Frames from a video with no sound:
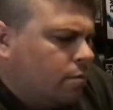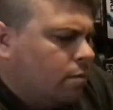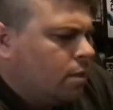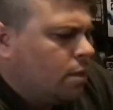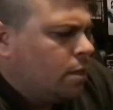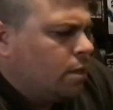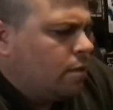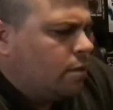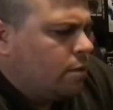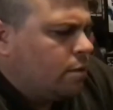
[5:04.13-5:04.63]
Did
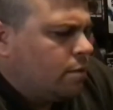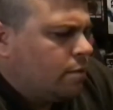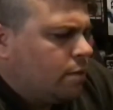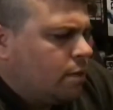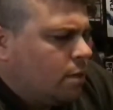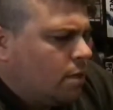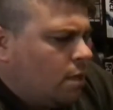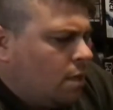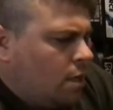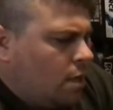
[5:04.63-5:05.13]
I do this one?
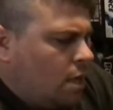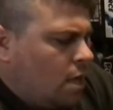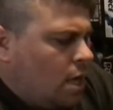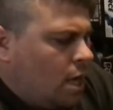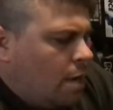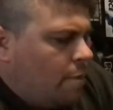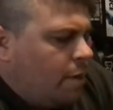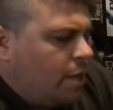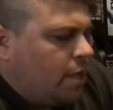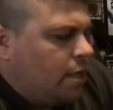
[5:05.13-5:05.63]
I
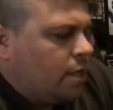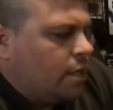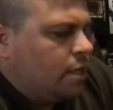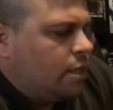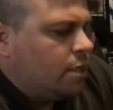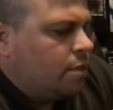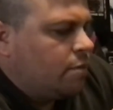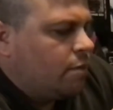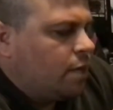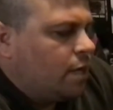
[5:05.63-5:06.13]
might have done
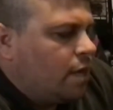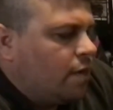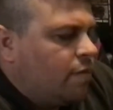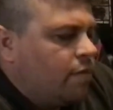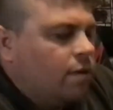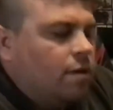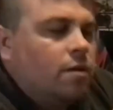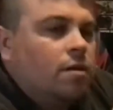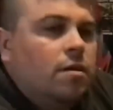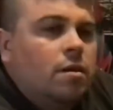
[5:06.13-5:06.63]
this one
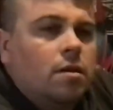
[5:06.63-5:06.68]
after.